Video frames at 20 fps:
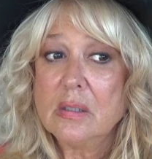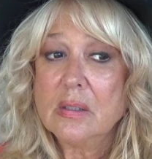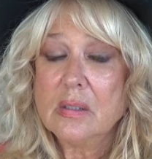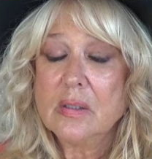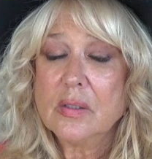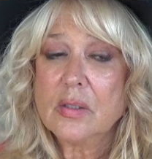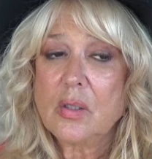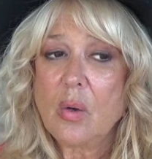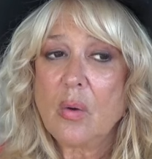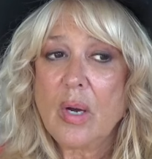
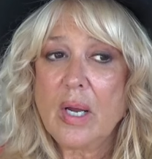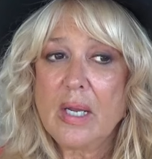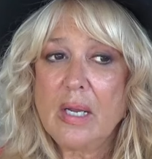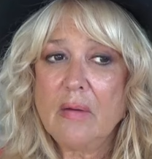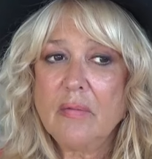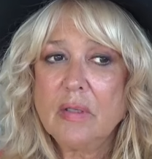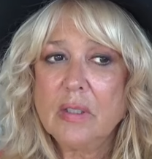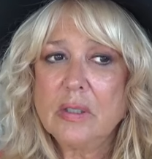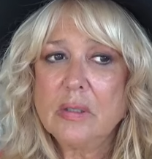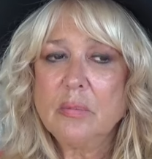So I
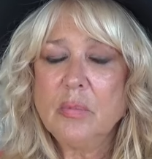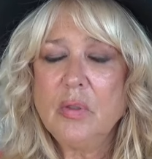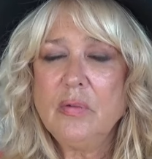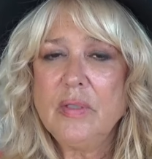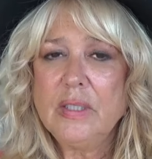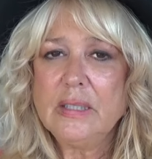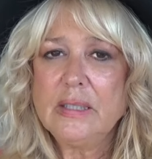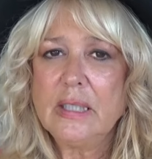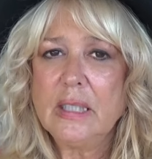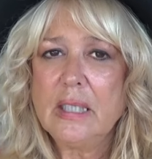have this movie
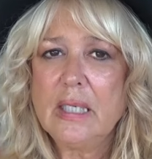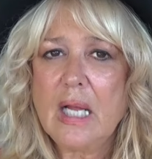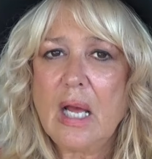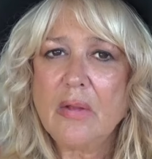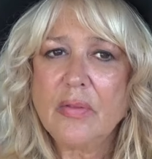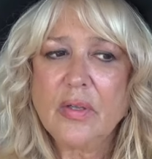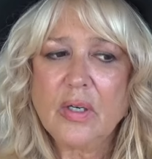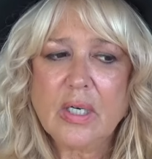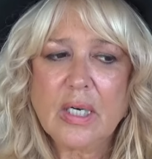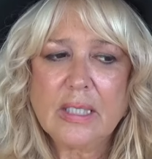sitting
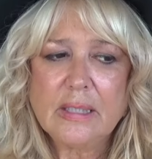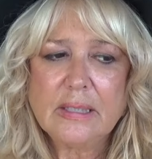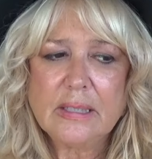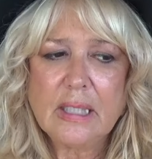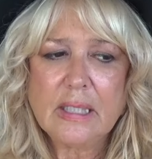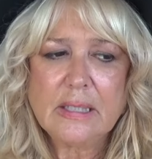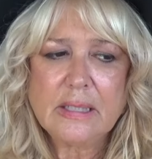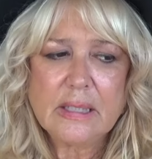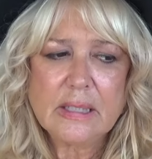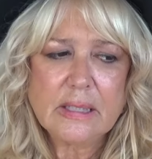out there, and I
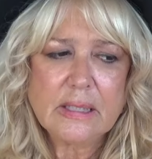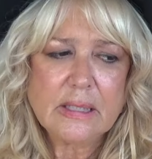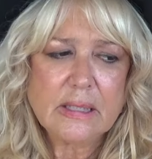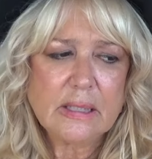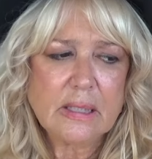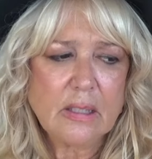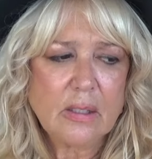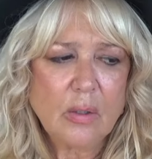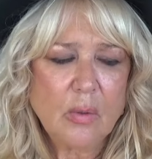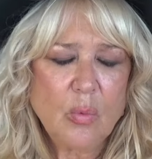said,
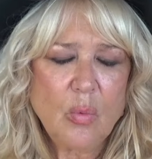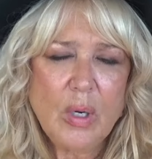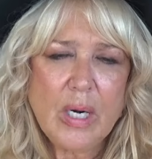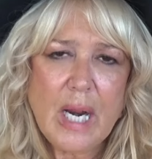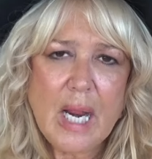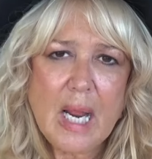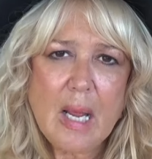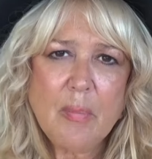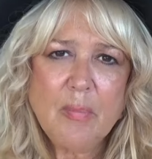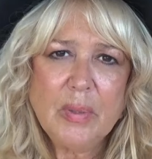just what
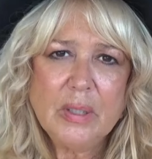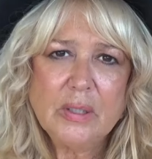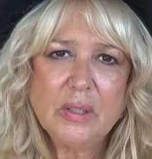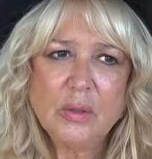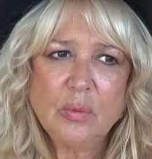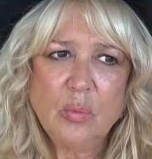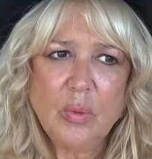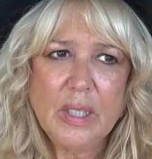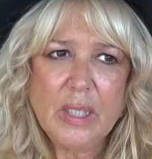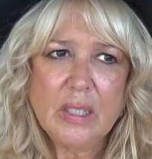
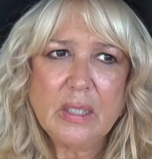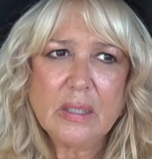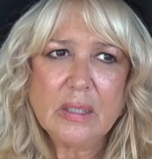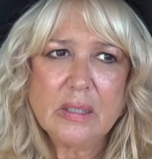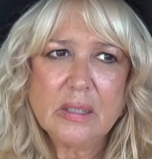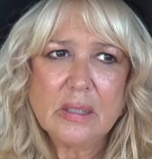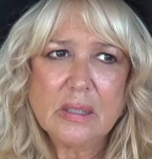happens when